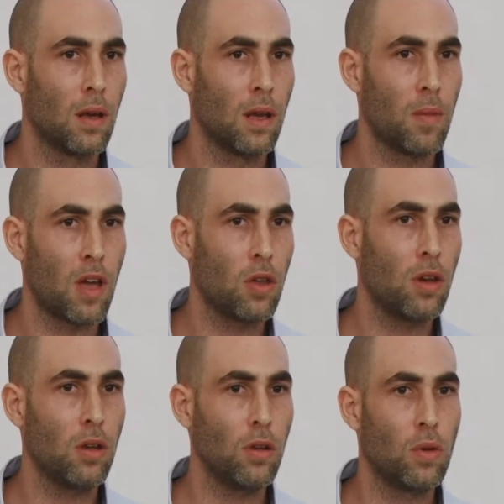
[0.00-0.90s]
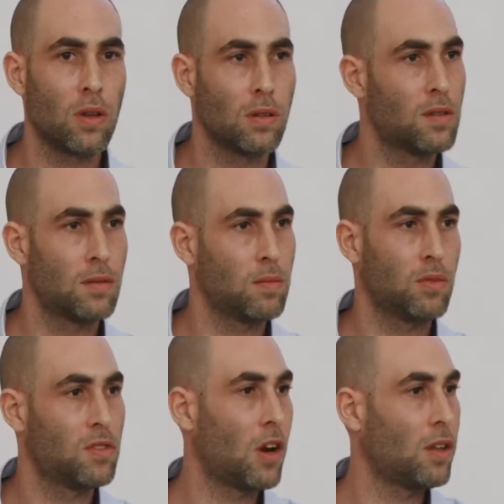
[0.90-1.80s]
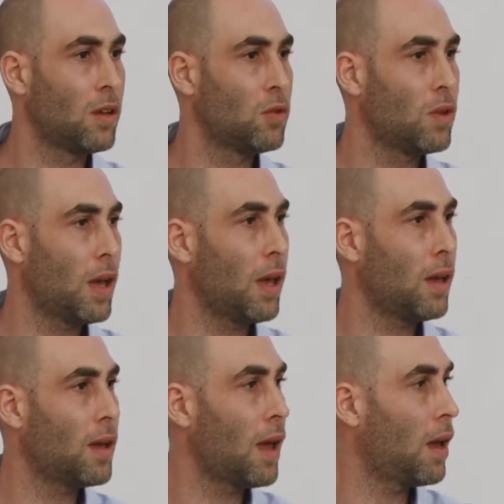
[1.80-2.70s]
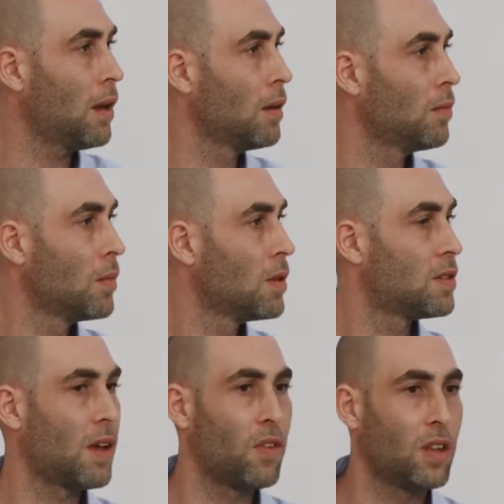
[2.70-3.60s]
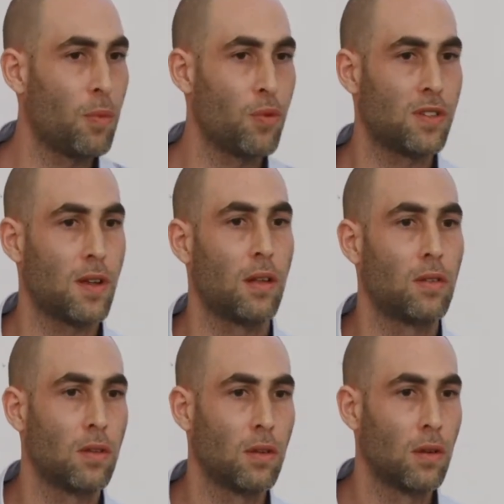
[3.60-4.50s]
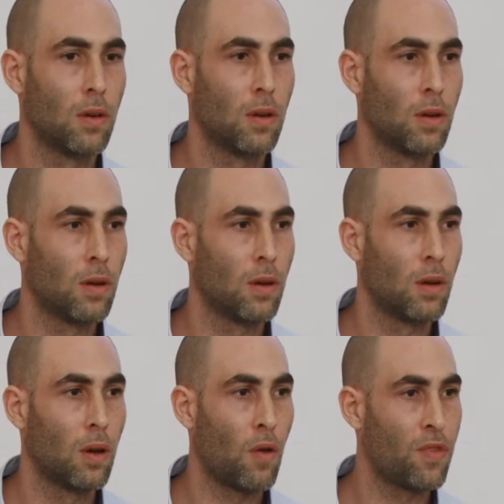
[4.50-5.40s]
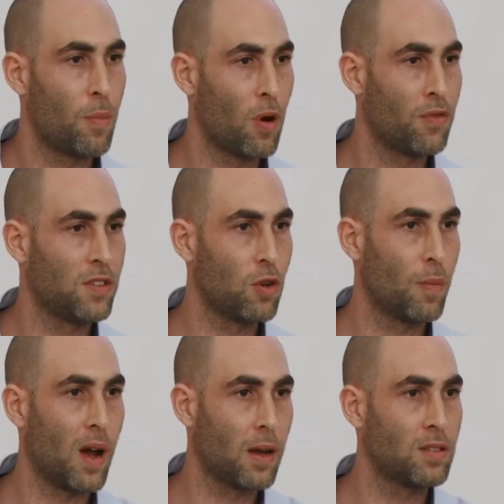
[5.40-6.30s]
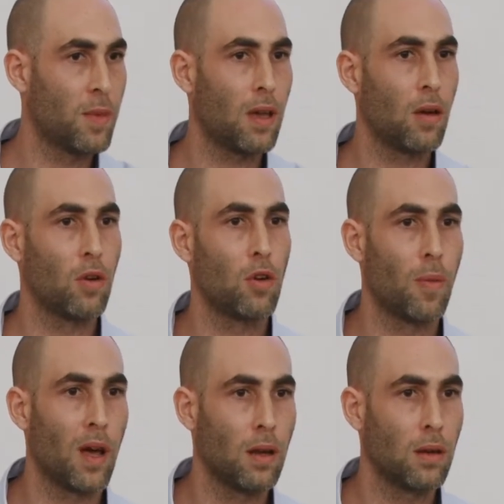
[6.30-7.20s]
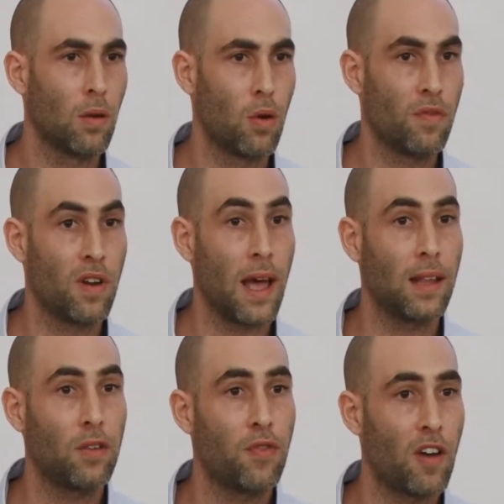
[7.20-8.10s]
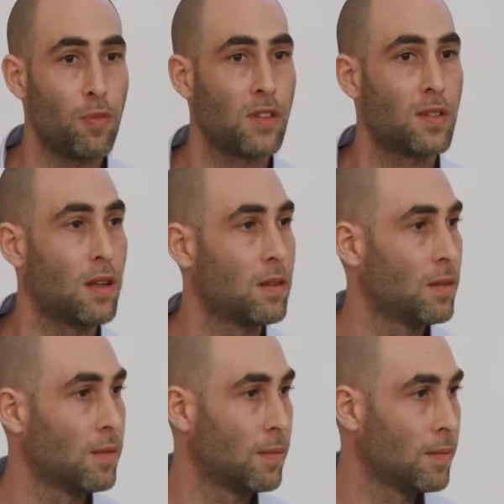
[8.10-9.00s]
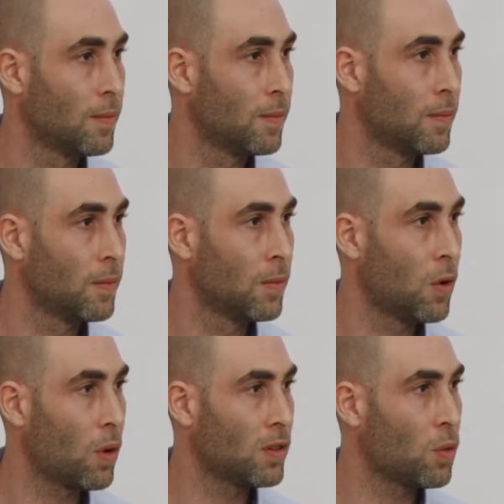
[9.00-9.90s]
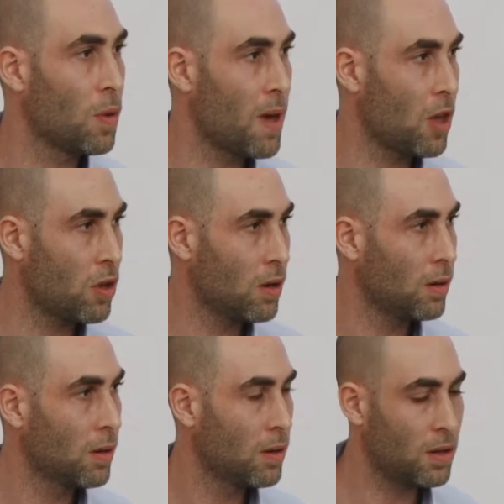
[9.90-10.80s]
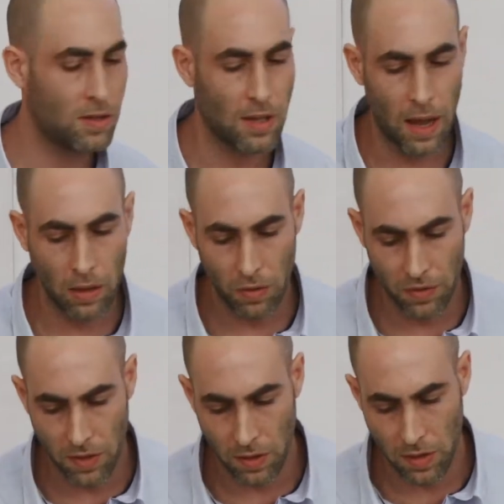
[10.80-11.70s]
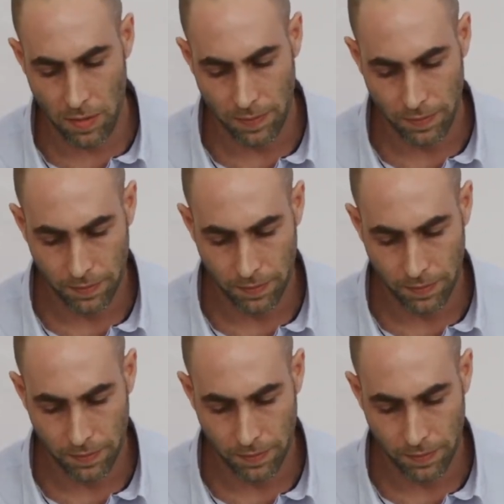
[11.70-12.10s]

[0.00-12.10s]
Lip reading: Imagine you can, starting today, gain 70% of the profits your bank is making on your money, or even 95%. Okay, so imagine this kind of system.